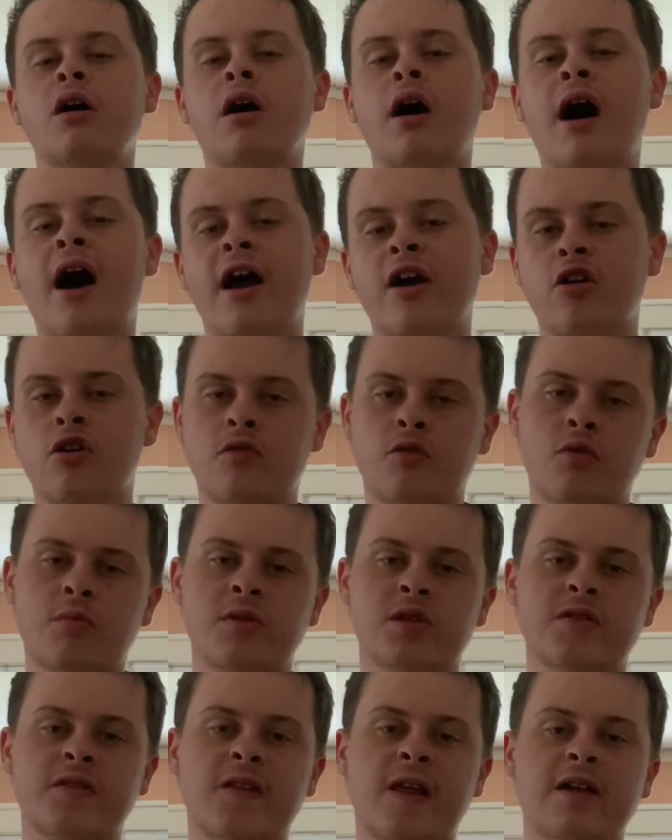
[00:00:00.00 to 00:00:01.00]
I heard
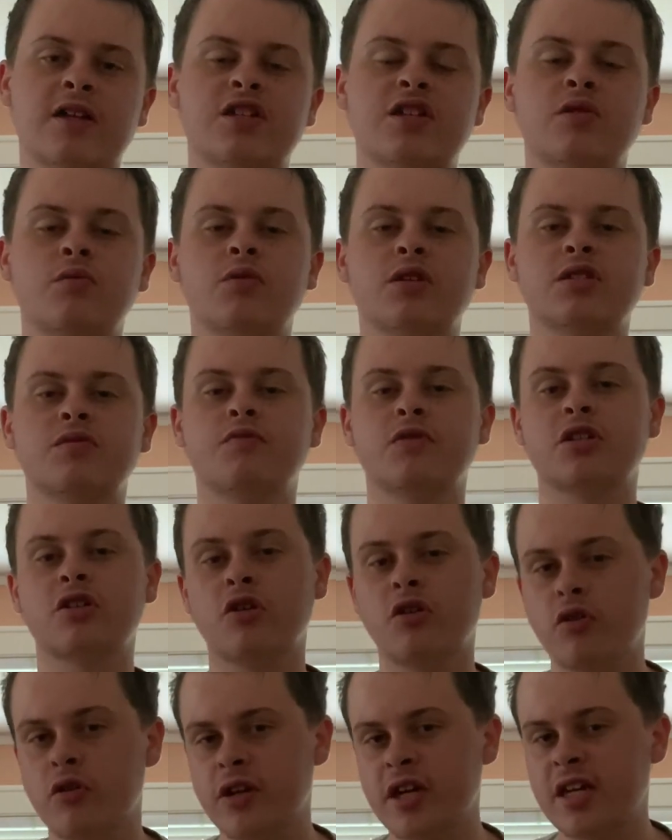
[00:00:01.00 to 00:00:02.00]
rumors that she was
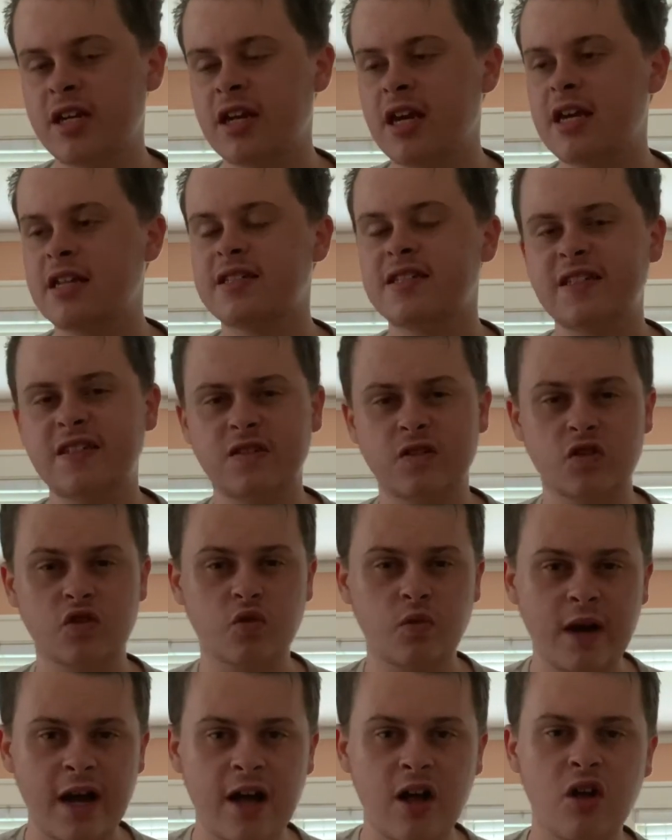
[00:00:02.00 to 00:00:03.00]
returning in season
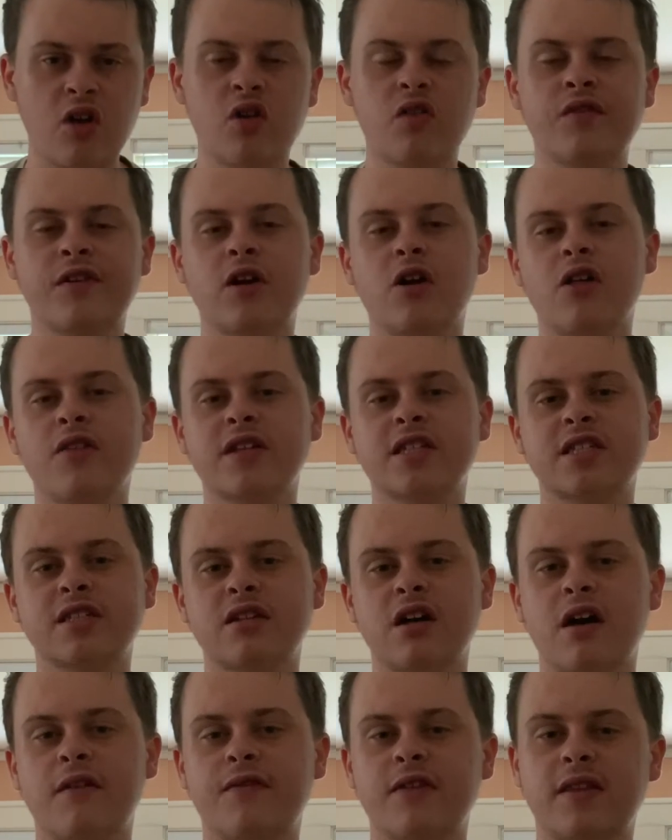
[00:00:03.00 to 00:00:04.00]
12 and all this
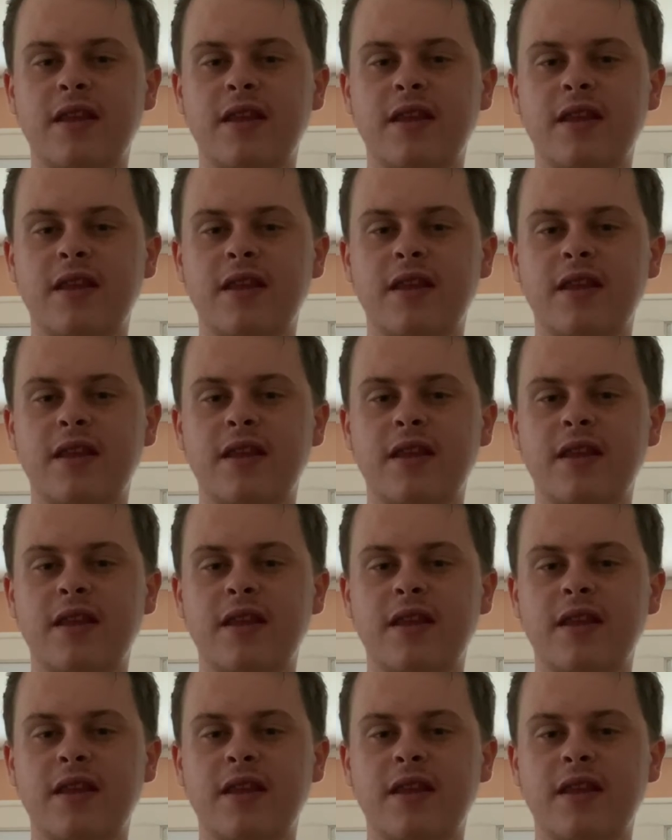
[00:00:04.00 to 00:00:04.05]
stuff,